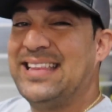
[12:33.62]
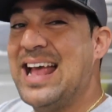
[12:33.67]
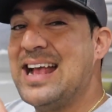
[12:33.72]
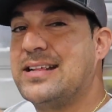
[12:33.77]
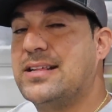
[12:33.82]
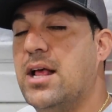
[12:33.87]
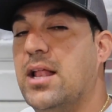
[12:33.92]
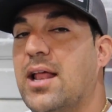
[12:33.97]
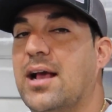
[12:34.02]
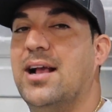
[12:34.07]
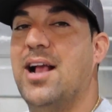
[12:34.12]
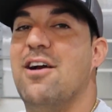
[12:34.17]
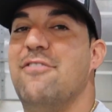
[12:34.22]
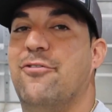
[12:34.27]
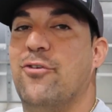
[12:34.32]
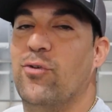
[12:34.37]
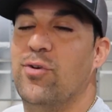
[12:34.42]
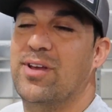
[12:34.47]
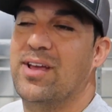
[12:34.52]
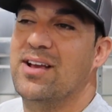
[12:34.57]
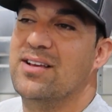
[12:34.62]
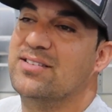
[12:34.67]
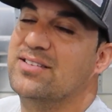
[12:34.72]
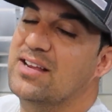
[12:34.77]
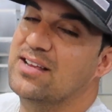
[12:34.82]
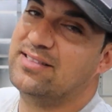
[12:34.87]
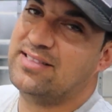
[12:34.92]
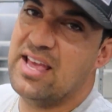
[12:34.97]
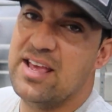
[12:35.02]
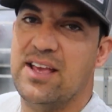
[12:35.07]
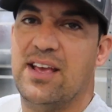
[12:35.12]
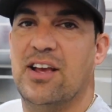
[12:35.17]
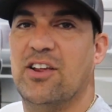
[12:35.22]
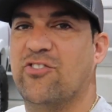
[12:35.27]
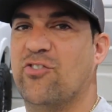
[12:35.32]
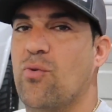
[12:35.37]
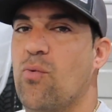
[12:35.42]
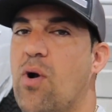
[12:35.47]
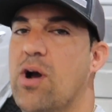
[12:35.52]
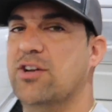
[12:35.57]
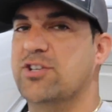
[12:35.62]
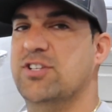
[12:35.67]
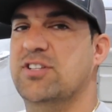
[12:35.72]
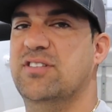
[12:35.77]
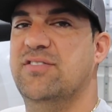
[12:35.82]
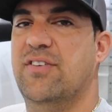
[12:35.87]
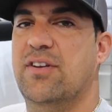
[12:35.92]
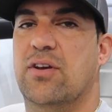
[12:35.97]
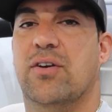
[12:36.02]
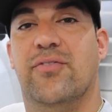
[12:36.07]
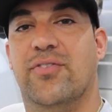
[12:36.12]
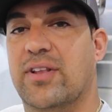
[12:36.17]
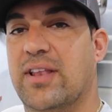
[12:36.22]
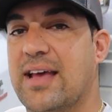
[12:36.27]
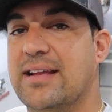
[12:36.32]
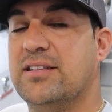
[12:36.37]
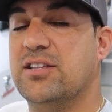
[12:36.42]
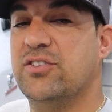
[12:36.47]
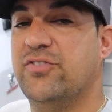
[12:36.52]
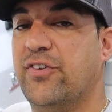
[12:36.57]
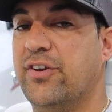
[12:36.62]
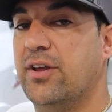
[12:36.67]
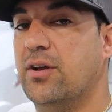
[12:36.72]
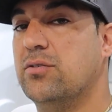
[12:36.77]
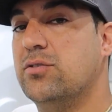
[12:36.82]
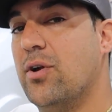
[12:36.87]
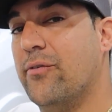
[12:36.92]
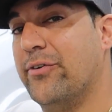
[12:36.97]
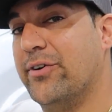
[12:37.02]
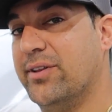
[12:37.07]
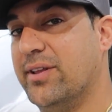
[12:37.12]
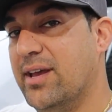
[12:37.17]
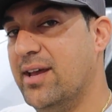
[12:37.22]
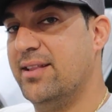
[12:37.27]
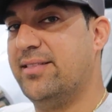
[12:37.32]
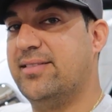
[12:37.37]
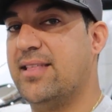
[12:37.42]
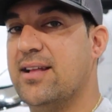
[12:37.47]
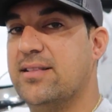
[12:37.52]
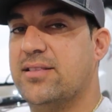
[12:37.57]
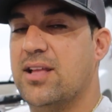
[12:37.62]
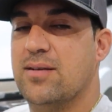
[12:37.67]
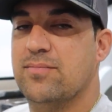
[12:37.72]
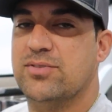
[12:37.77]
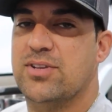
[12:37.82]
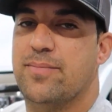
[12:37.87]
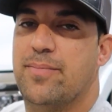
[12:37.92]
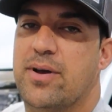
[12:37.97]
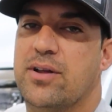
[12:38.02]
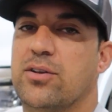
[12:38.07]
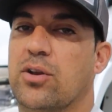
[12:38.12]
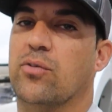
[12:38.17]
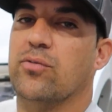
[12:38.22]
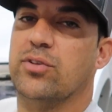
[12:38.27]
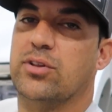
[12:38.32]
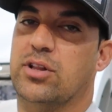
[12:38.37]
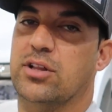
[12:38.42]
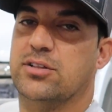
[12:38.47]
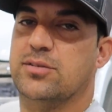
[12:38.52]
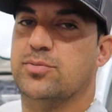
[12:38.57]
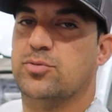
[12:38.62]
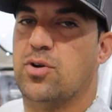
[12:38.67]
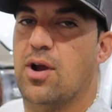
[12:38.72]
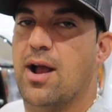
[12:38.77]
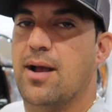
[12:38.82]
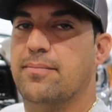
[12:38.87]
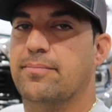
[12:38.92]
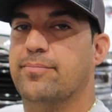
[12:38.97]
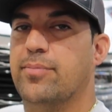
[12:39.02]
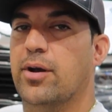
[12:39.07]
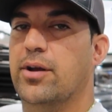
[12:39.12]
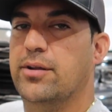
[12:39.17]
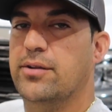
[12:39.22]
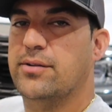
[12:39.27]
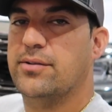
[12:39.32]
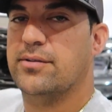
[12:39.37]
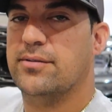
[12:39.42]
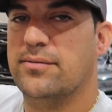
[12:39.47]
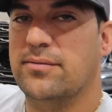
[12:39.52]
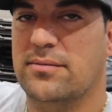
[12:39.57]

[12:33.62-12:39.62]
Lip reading: that's all I got for you guys today. Thank you guys for watching this video. If you like this video, don't forget to hit that thumbs up button. Don't forget to click subscribe. Peace.